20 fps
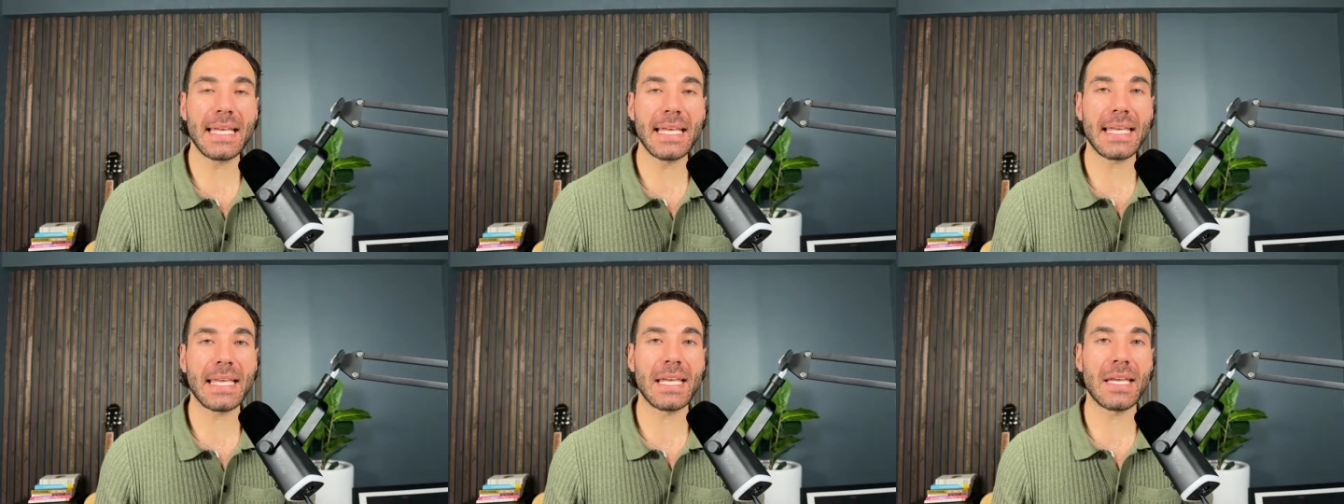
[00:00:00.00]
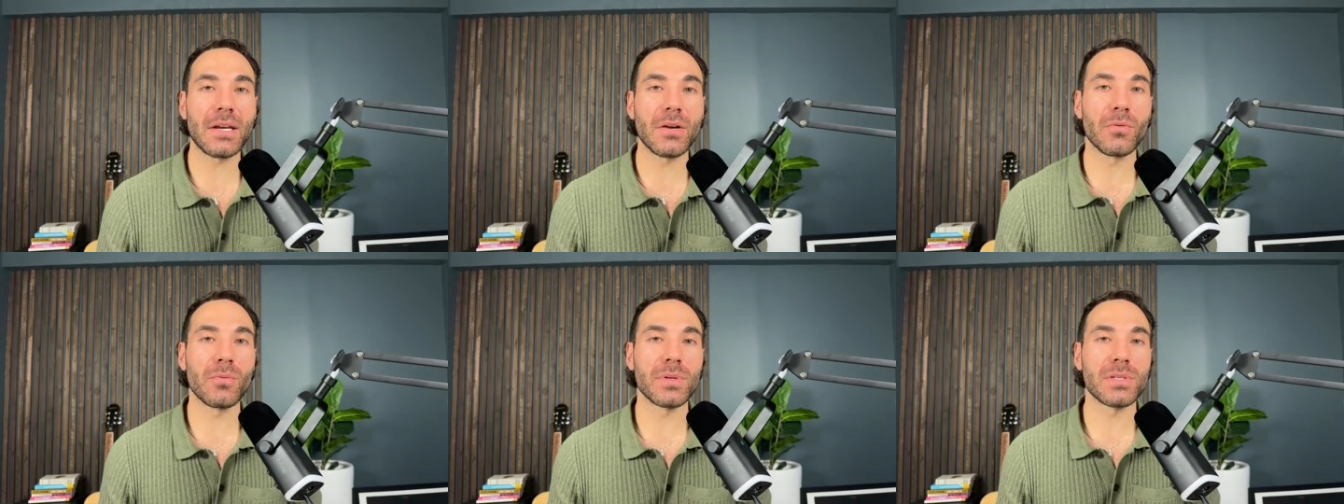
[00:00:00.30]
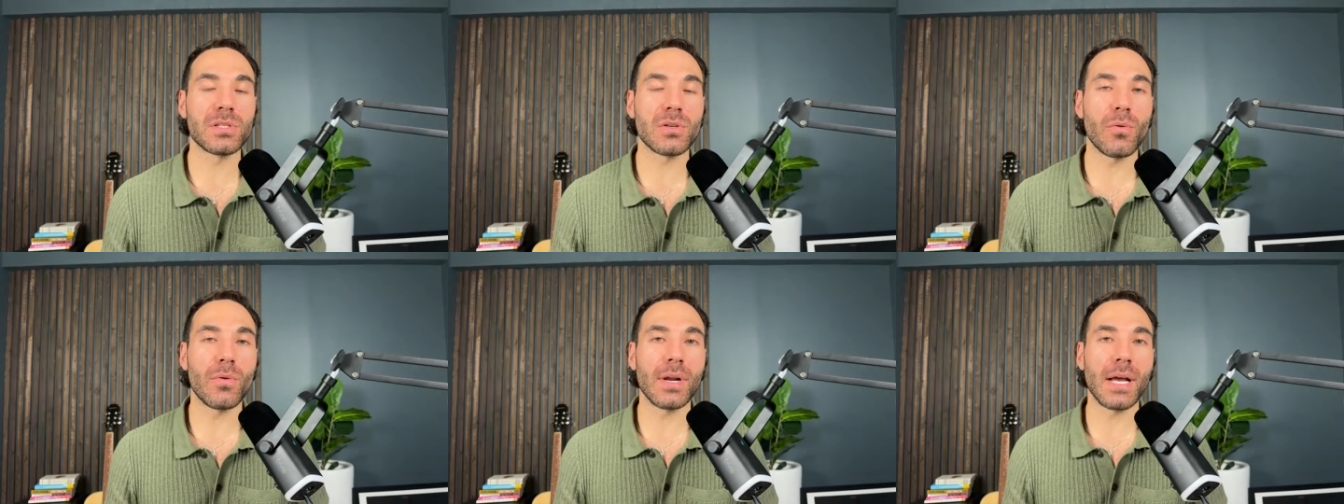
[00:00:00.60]
hear
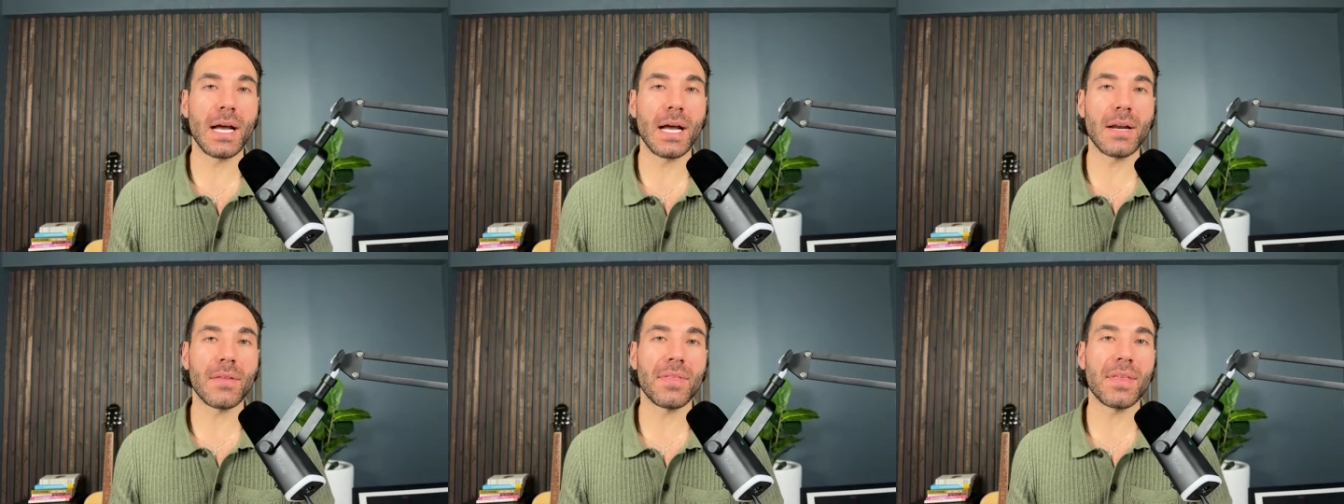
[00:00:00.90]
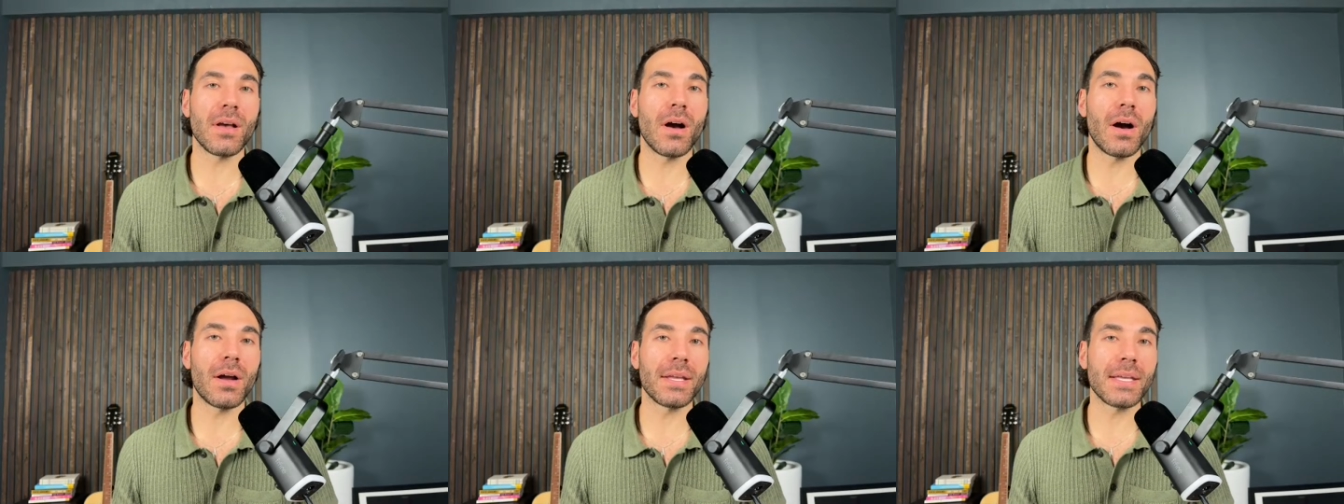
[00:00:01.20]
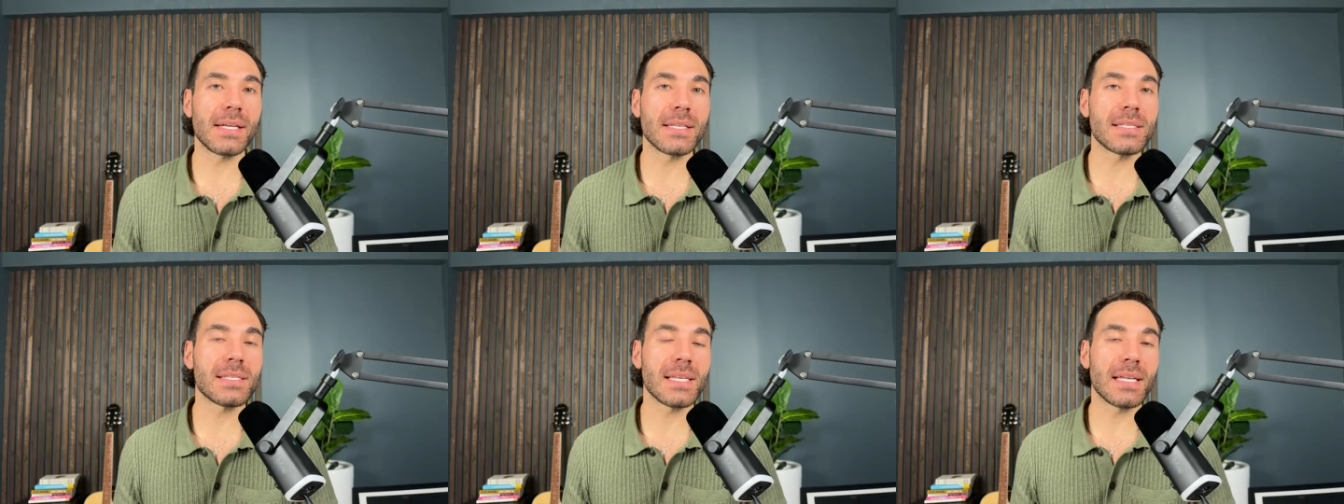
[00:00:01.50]
what's going on in the
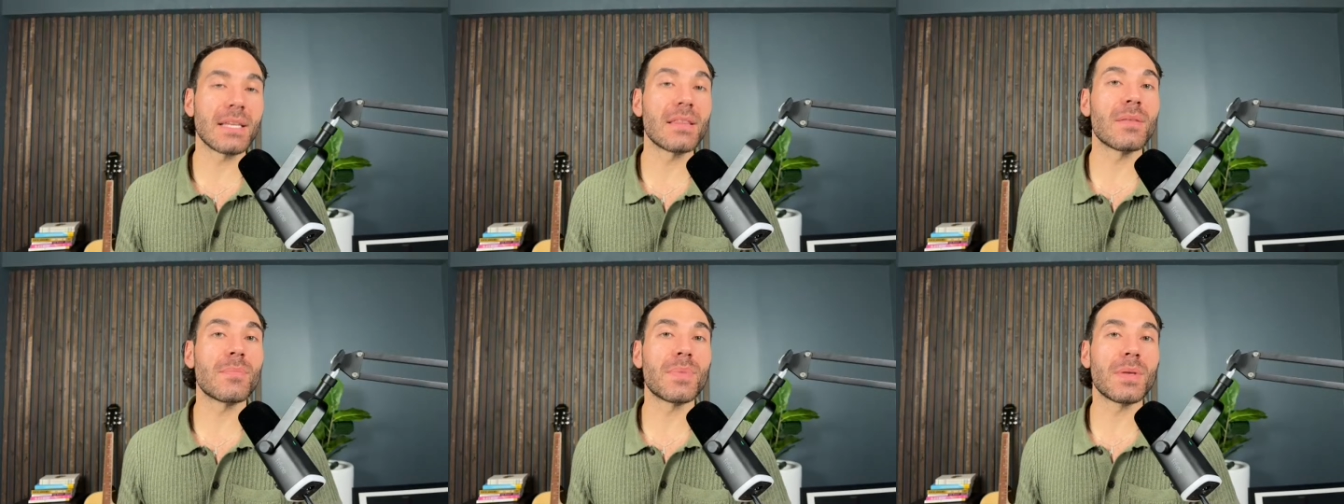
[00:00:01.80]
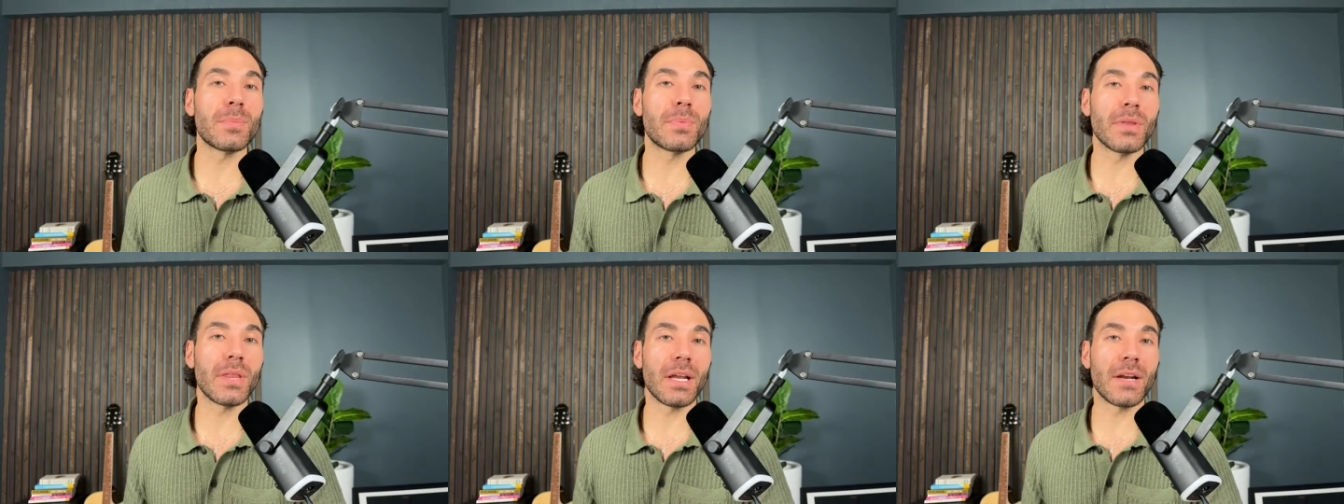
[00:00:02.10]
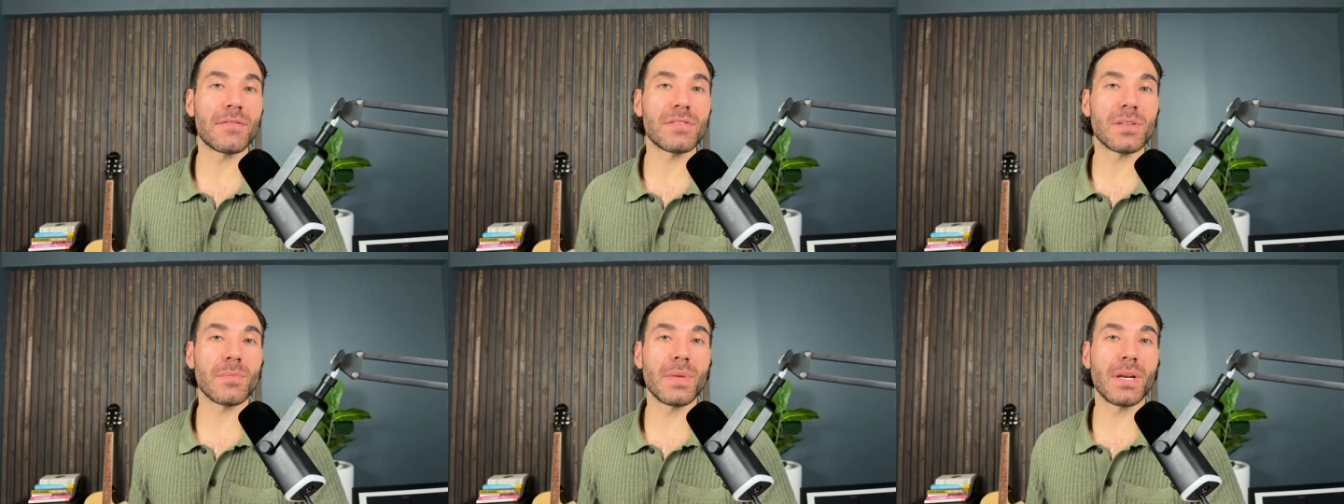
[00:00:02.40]
audience and the people that
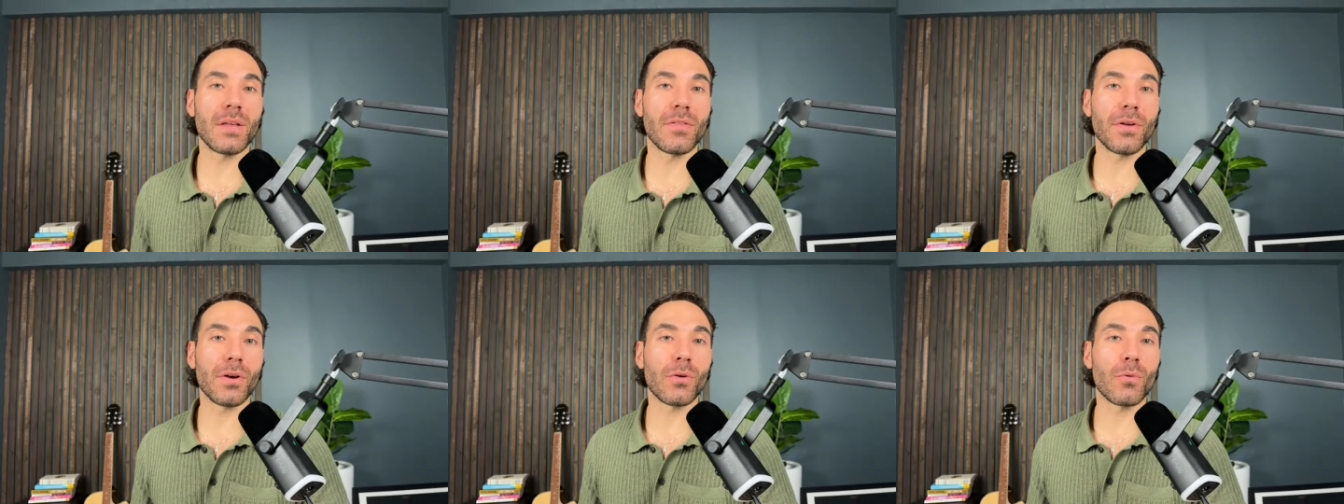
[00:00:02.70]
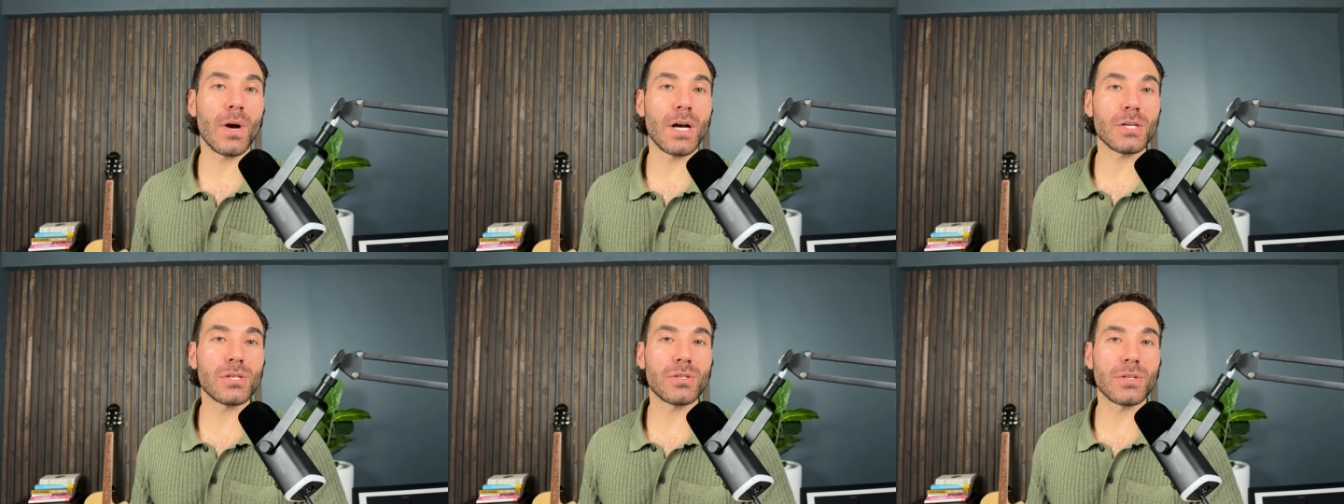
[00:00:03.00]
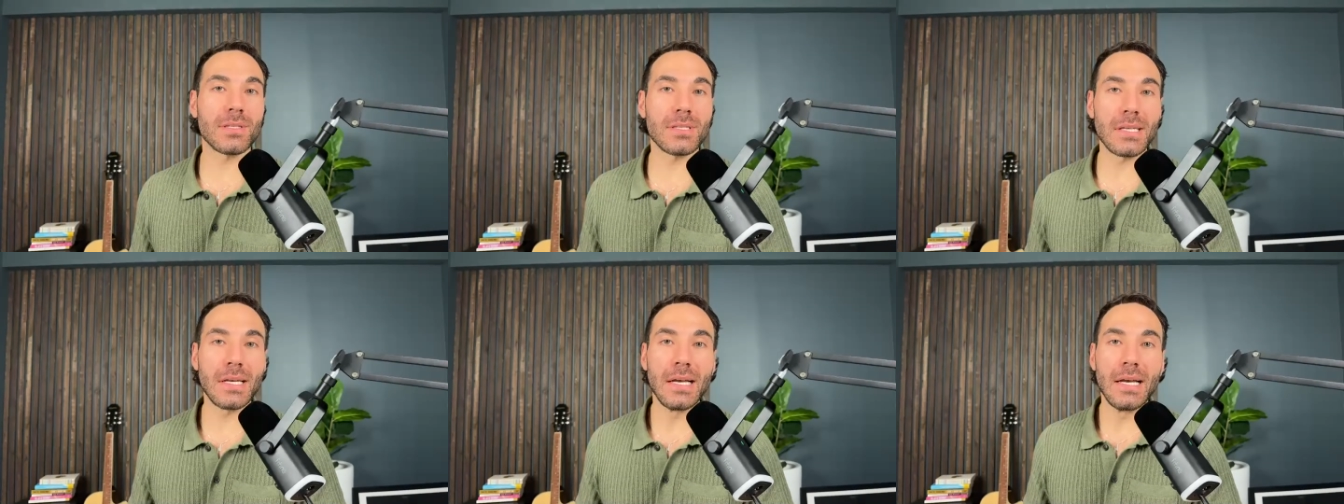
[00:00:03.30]
have submitted their
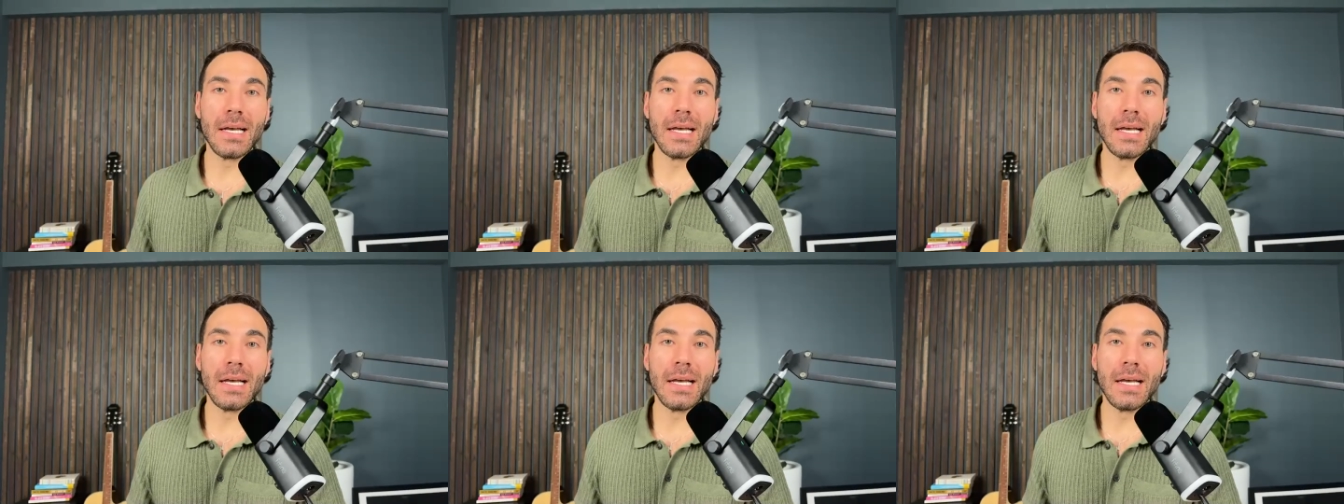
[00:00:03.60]
questions.